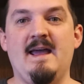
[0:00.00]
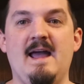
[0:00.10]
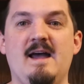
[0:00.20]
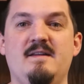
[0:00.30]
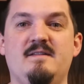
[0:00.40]

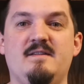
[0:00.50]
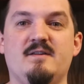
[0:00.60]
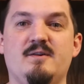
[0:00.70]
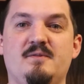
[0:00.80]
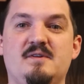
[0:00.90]
And
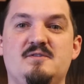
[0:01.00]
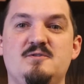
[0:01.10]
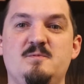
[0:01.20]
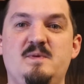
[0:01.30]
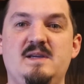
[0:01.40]
they're going
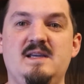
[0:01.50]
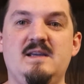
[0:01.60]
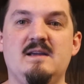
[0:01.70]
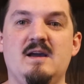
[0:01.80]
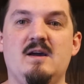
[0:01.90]
to
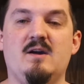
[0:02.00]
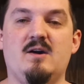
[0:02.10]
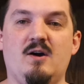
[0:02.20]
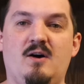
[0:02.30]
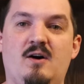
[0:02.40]
be
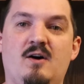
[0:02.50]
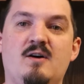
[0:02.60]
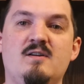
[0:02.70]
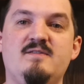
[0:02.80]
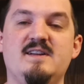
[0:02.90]

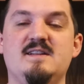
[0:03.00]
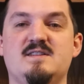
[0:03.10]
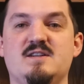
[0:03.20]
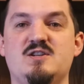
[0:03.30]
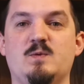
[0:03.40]
carved in
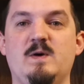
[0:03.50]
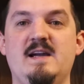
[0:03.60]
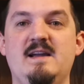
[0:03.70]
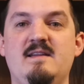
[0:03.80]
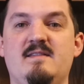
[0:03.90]
such a
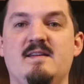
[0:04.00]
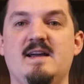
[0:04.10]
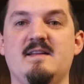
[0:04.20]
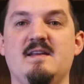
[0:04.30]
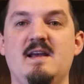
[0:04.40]
way
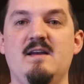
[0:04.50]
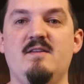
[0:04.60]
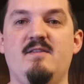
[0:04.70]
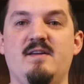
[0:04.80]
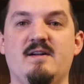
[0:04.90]
that
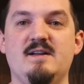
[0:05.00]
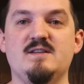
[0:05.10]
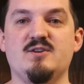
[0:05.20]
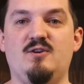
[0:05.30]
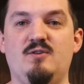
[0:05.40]
there
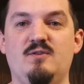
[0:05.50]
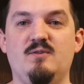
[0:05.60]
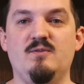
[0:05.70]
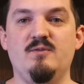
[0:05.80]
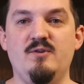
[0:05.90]
is
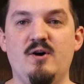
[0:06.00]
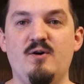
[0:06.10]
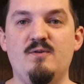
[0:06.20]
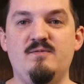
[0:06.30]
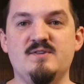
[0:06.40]

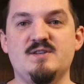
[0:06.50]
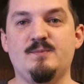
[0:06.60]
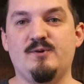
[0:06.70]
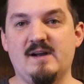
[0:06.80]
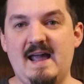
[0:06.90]
no
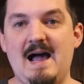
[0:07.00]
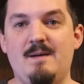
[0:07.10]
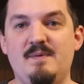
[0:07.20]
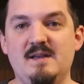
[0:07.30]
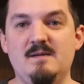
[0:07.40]
visible
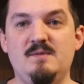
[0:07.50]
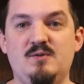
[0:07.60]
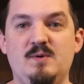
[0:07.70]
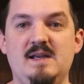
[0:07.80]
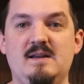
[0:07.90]
gap in
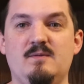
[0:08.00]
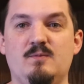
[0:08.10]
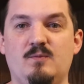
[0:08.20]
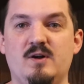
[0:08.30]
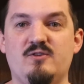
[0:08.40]
between
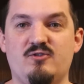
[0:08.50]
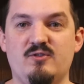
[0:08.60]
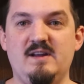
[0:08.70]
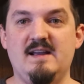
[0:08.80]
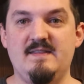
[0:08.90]
one
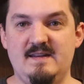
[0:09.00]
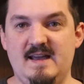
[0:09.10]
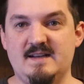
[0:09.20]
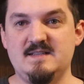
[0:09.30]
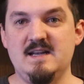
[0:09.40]
tree and the
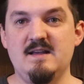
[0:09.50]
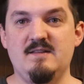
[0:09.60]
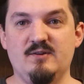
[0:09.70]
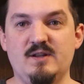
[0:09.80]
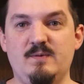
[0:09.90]
next.
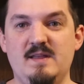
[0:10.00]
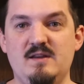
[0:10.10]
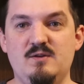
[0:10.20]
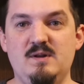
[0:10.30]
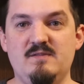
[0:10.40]
The only way
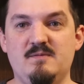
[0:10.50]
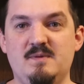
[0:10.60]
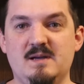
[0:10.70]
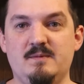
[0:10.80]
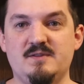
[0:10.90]
that you'd even
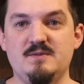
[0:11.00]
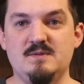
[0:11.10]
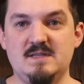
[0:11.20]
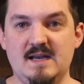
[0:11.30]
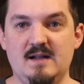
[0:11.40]
be able to
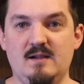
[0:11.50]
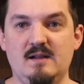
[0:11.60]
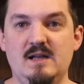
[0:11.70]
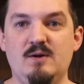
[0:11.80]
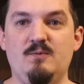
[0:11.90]

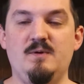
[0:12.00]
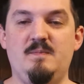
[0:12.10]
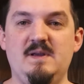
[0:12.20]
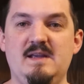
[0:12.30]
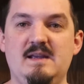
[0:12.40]
tell
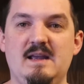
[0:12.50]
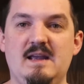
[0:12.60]
would be